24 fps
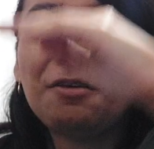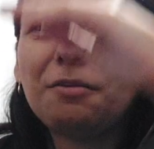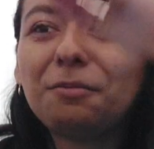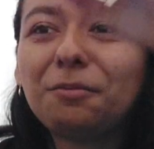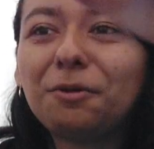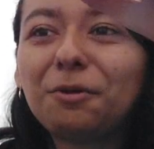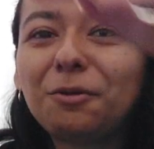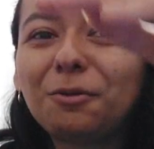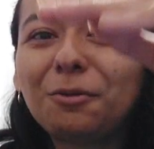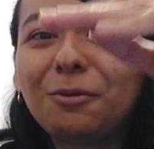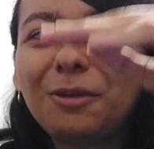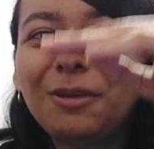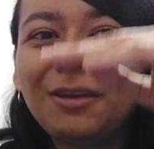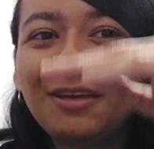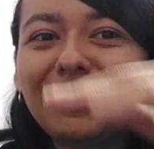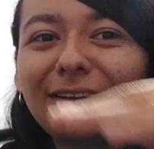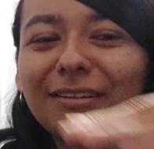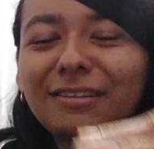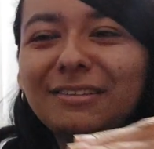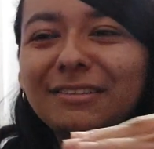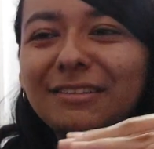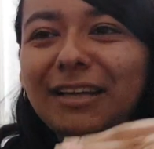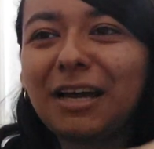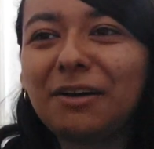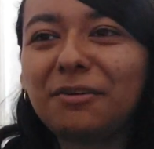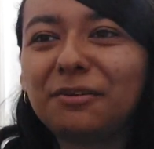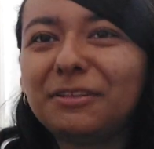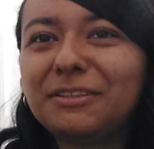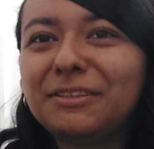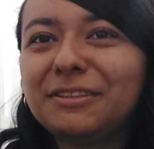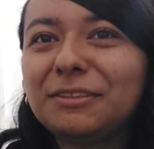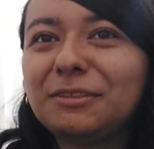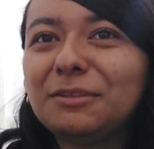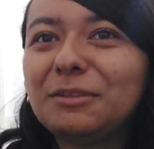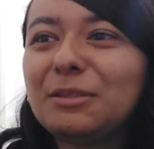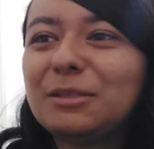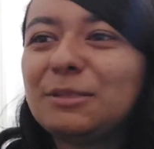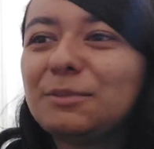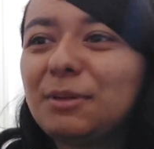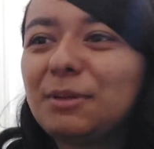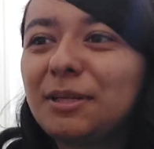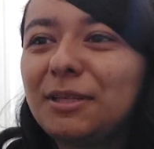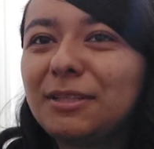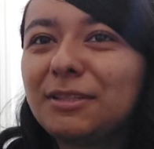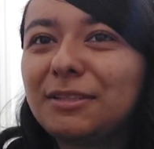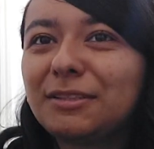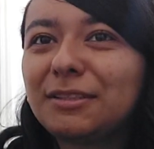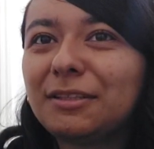the more we get down into this
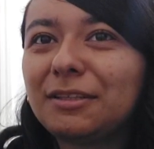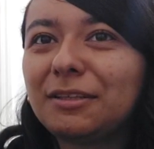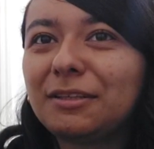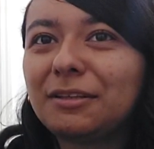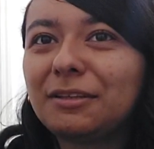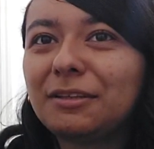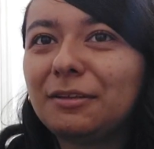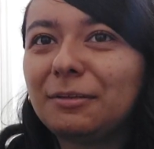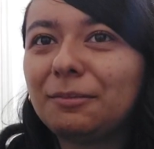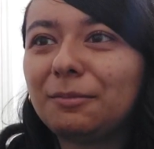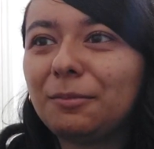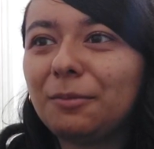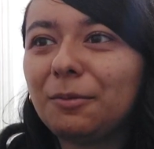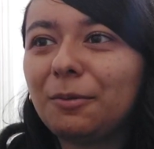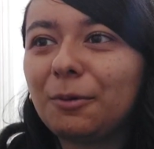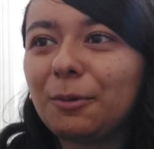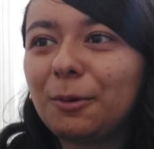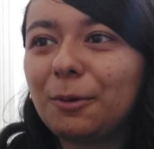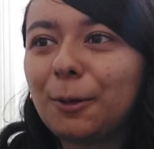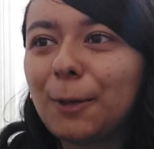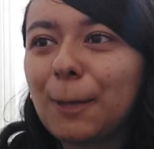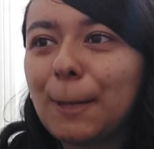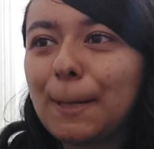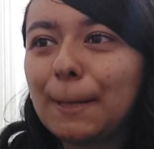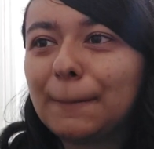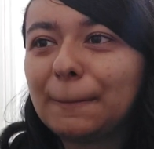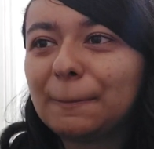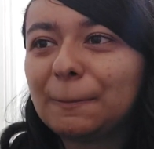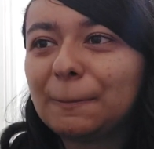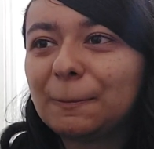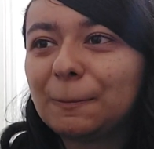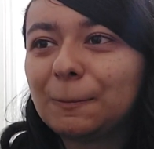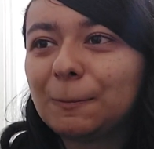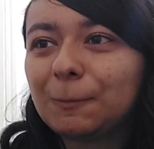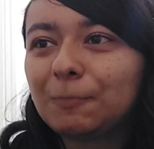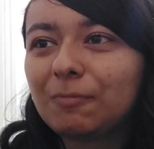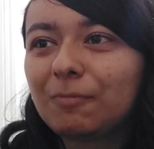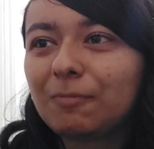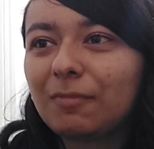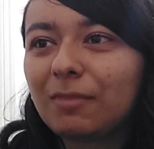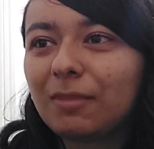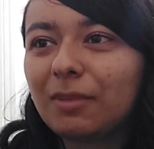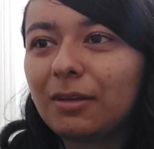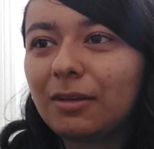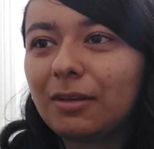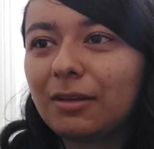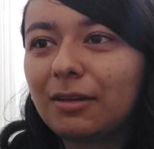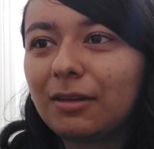page, the, the more
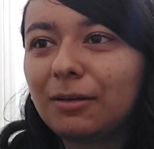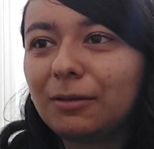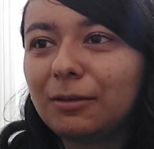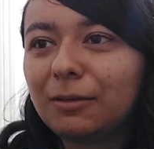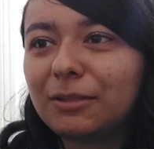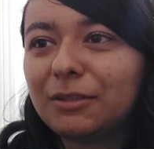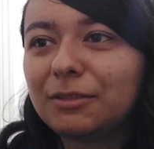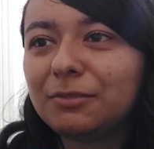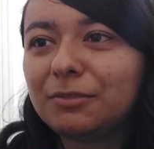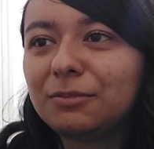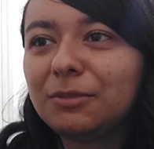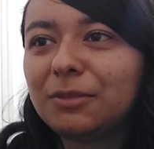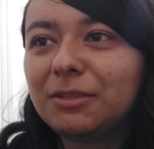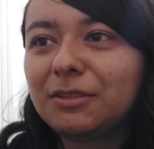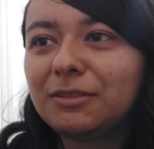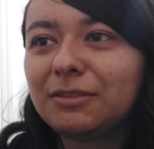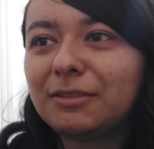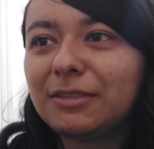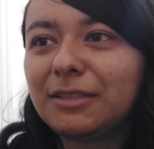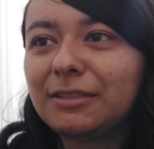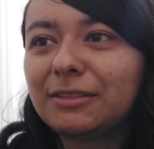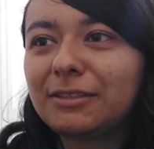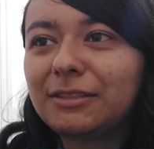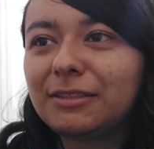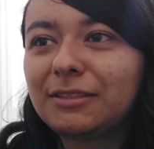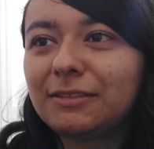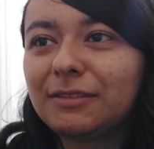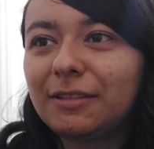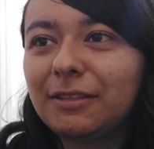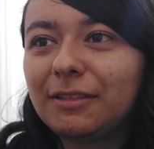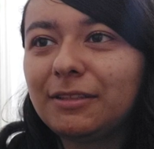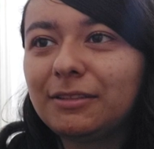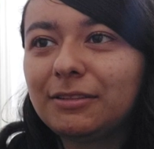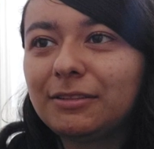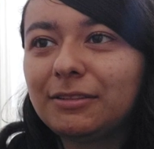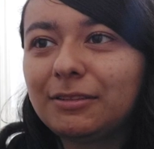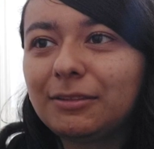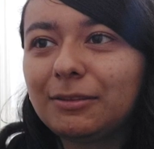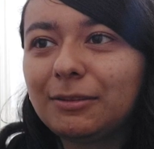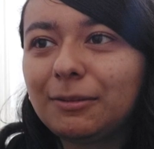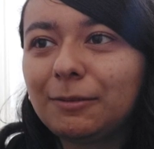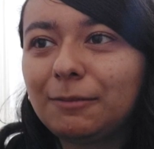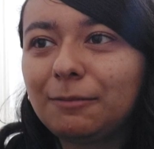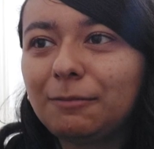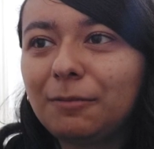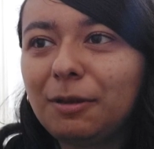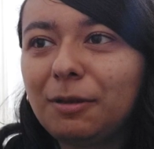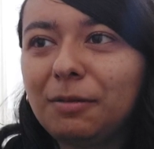uh, we zoom in on Denji's face.
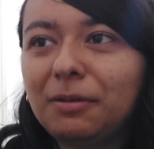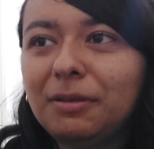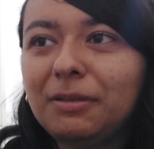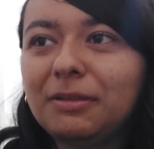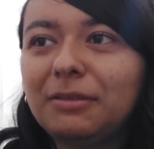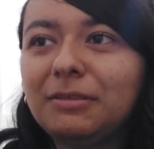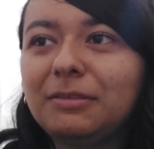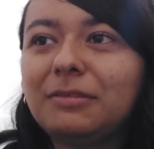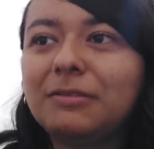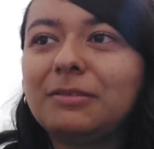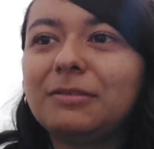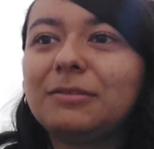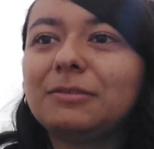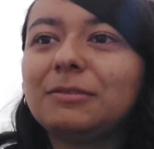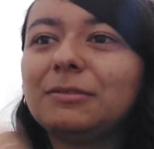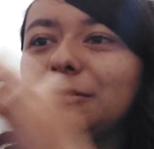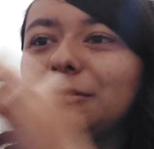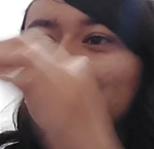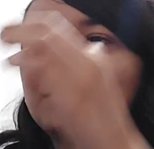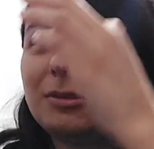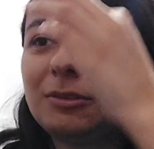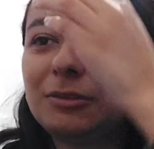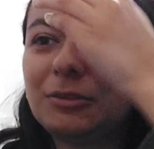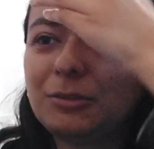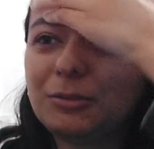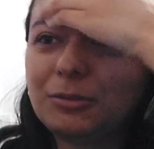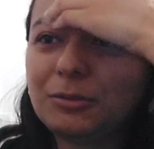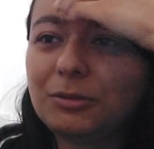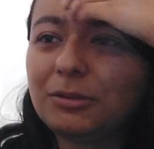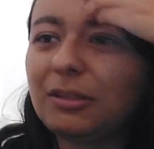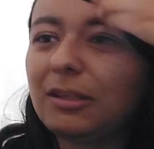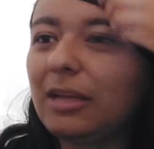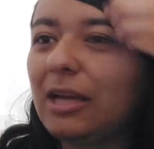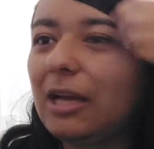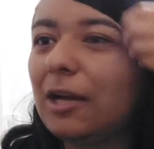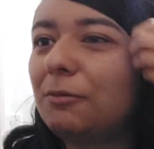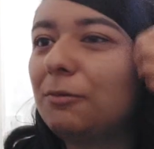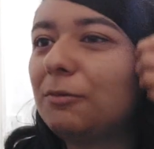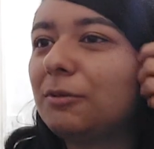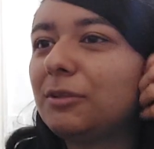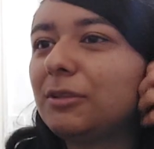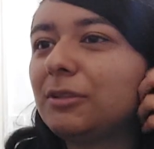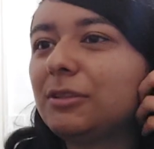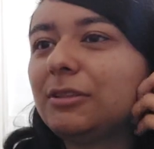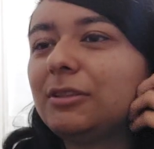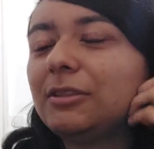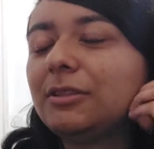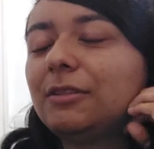Maybe to see how
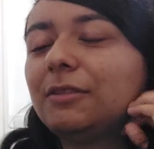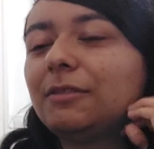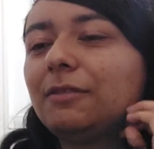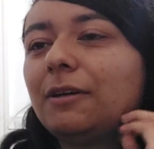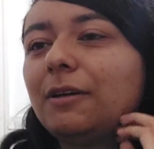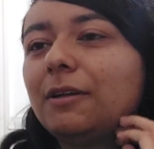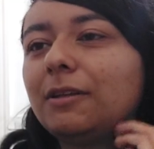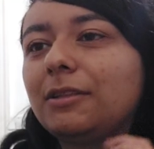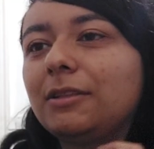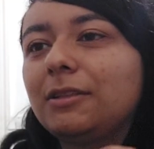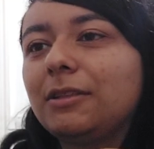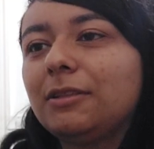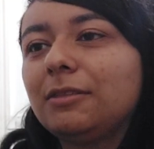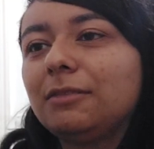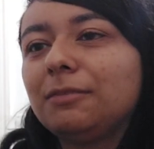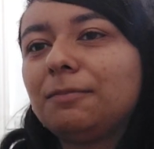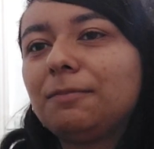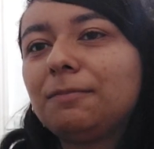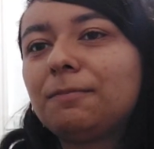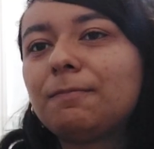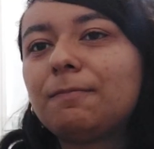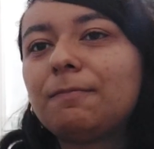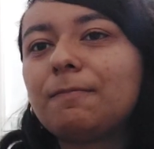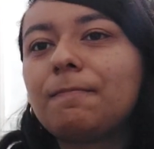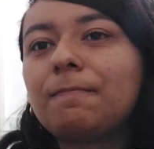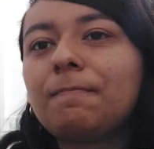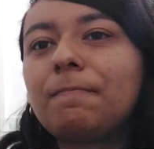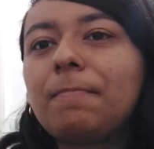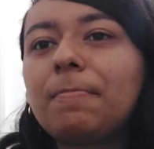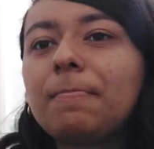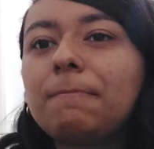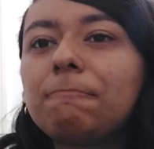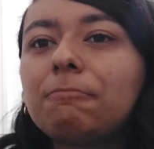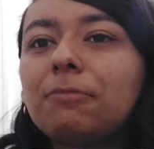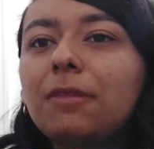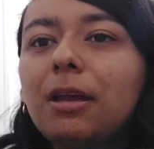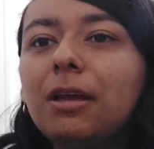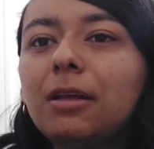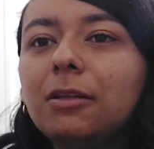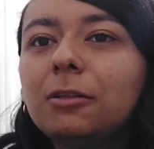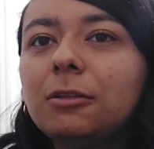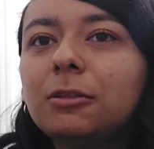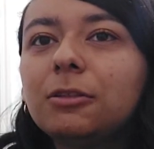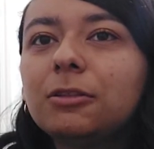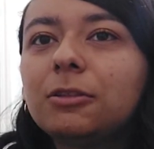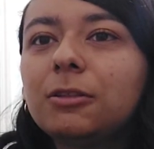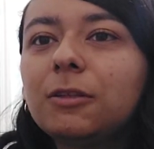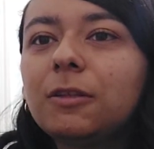much it's affecting him.
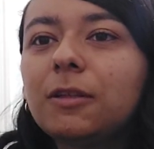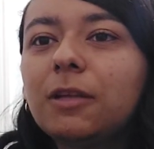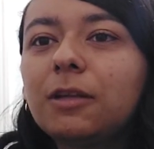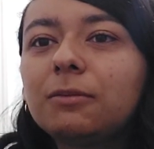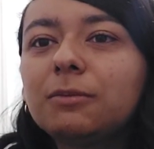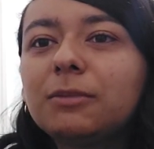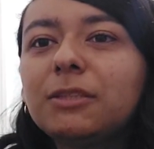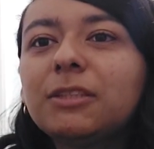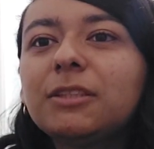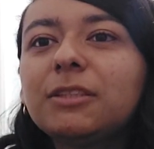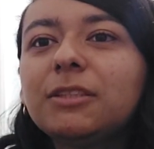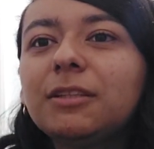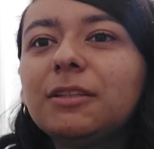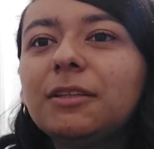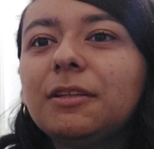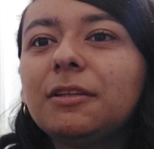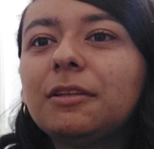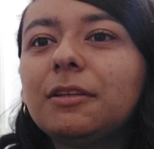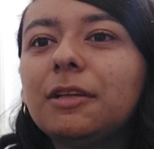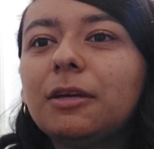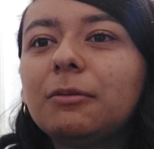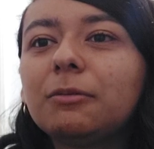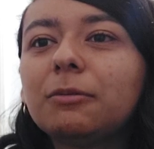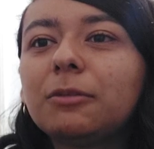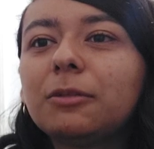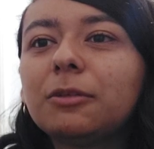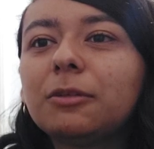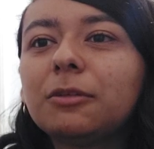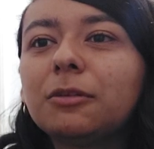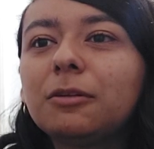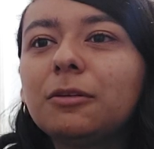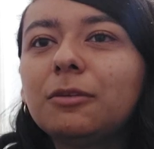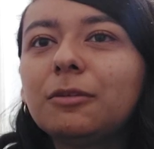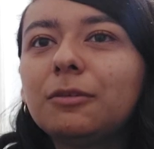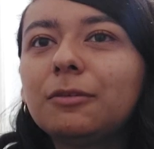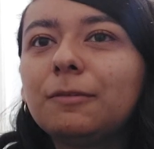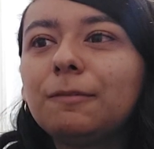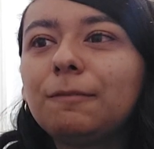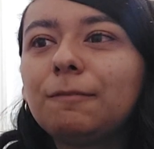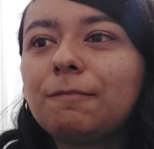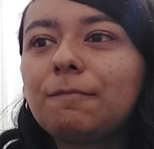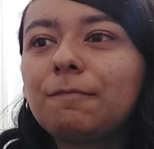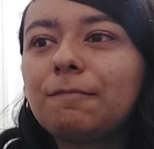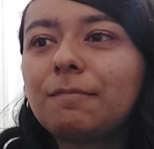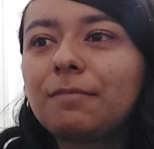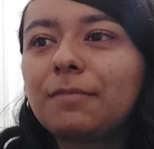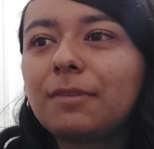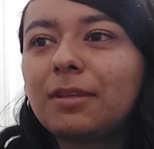Nostradamus isn't the devil, you know?
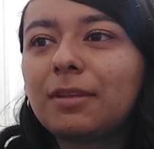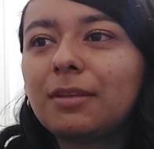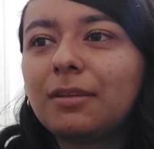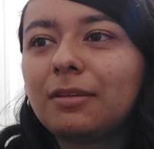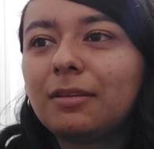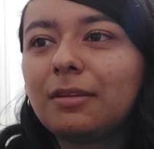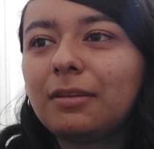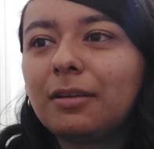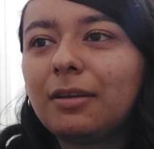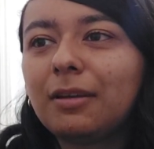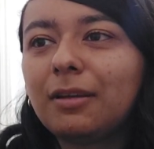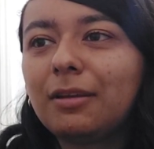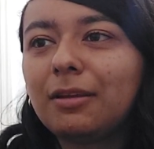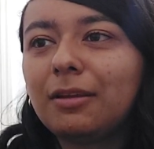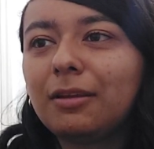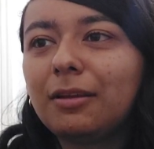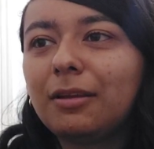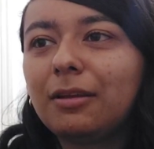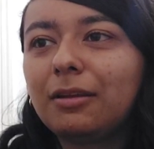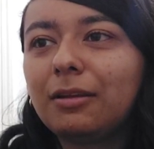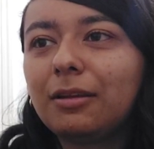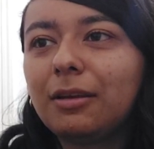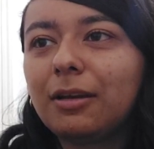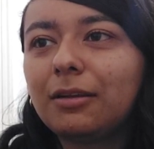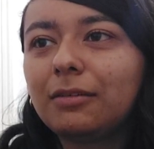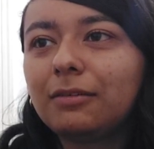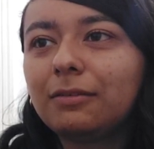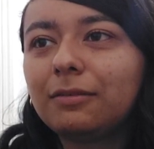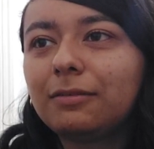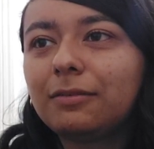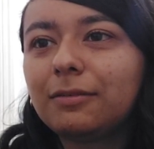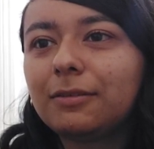And then they laugh.